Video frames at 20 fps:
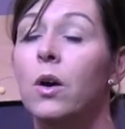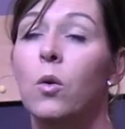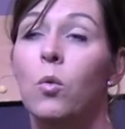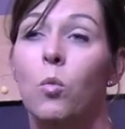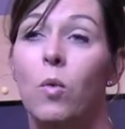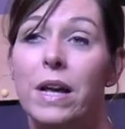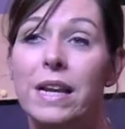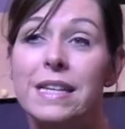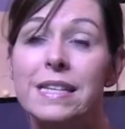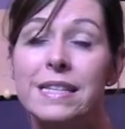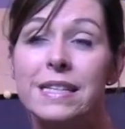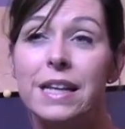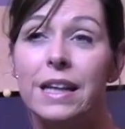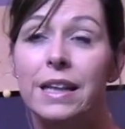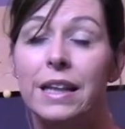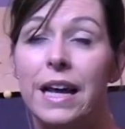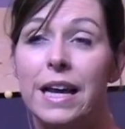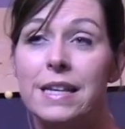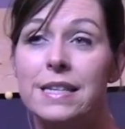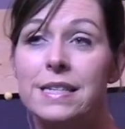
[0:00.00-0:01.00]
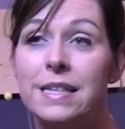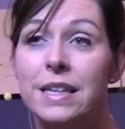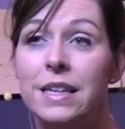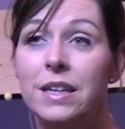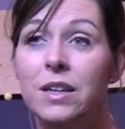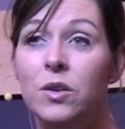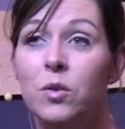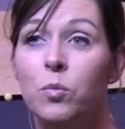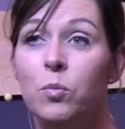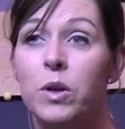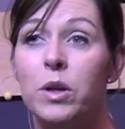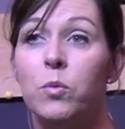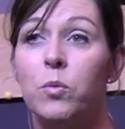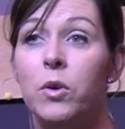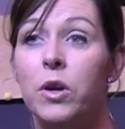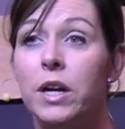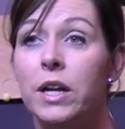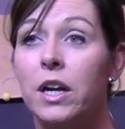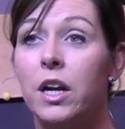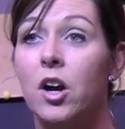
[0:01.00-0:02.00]
What is the lesson when
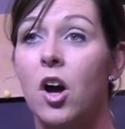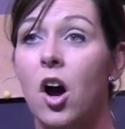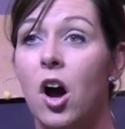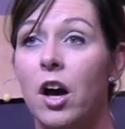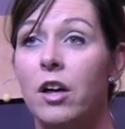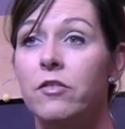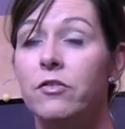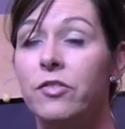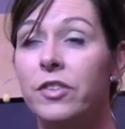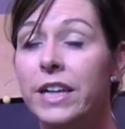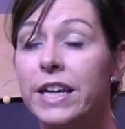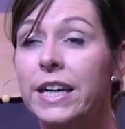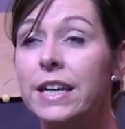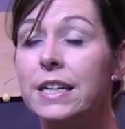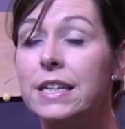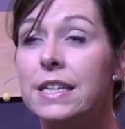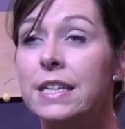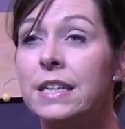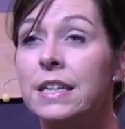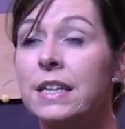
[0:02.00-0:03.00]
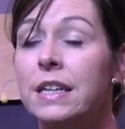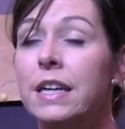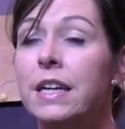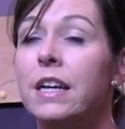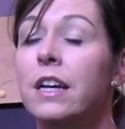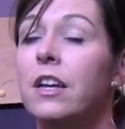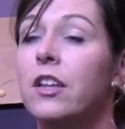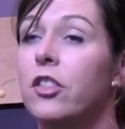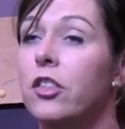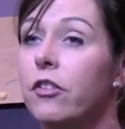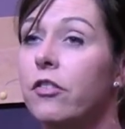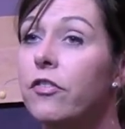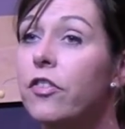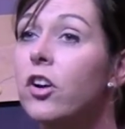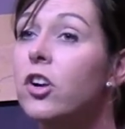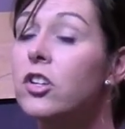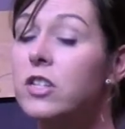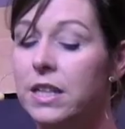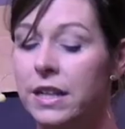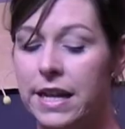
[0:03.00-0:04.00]
we're in a conflict? The
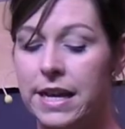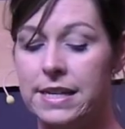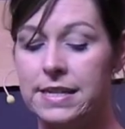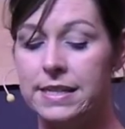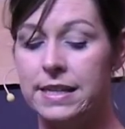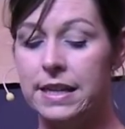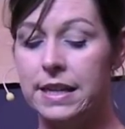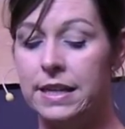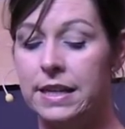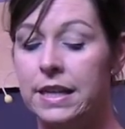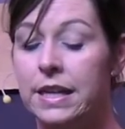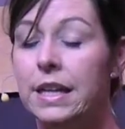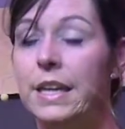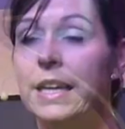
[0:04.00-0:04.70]
first lesson